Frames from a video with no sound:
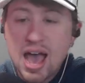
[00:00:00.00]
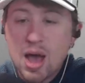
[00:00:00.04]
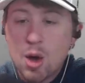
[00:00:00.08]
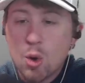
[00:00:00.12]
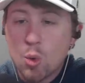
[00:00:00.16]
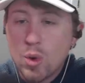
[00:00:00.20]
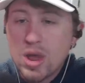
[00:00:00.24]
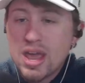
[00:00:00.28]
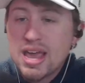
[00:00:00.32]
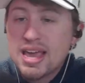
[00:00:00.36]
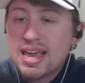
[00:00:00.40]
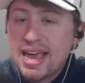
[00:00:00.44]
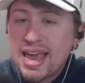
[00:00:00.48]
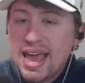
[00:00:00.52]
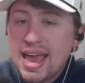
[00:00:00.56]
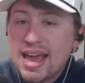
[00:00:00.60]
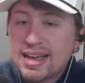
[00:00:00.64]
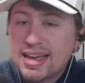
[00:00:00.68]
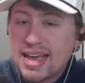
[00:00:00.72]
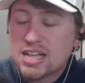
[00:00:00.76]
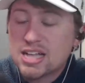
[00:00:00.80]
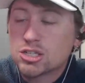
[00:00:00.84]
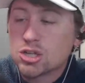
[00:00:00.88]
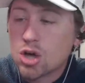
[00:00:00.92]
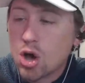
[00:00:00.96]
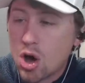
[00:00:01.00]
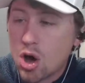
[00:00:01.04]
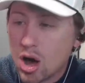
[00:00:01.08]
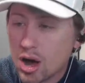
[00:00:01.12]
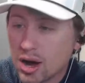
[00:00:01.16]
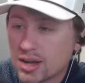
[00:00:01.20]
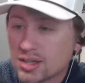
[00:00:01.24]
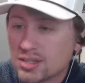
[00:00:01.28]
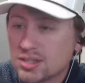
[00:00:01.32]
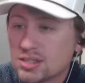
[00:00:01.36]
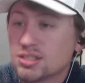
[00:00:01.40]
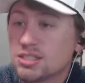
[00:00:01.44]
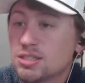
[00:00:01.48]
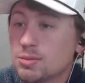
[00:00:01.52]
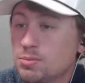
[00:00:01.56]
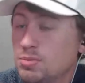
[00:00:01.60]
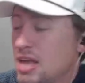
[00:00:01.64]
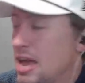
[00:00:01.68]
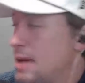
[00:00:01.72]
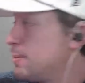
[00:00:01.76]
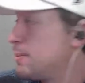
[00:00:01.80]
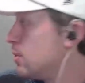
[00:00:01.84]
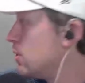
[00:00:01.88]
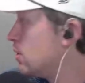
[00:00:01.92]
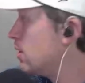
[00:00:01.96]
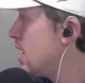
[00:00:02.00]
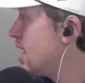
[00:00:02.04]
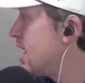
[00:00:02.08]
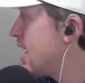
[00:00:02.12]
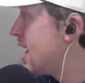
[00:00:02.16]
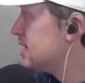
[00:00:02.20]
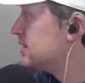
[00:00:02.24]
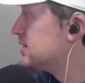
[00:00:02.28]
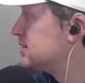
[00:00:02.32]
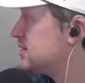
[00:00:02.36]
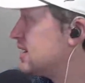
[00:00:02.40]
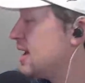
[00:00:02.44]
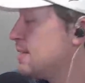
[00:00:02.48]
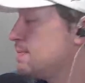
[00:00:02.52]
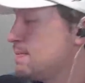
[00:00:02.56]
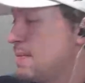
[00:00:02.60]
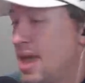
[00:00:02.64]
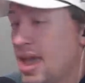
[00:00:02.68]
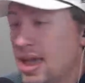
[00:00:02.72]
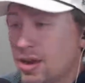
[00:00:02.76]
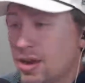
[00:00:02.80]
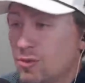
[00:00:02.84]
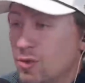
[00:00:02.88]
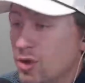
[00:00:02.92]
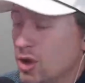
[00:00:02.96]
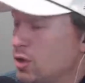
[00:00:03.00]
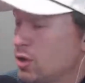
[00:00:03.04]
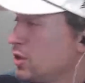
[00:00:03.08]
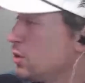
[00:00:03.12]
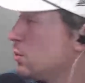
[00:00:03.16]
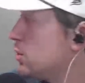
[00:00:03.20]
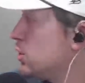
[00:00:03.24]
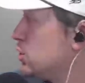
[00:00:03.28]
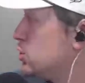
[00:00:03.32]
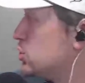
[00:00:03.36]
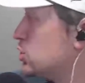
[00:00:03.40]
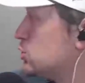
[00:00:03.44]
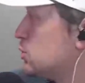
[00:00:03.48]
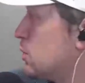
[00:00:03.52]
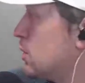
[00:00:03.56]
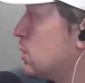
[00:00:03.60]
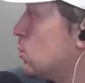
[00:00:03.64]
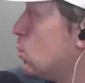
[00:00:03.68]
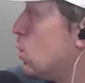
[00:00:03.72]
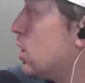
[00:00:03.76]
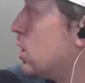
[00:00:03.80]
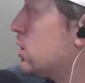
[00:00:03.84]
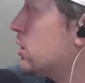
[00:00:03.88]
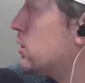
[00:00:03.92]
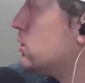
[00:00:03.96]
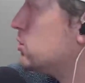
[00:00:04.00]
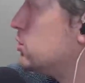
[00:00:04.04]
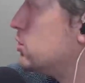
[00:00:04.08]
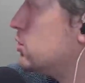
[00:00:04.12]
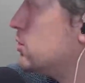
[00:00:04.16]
We can't get to August and September and say, man, if we only would have just won one of those 2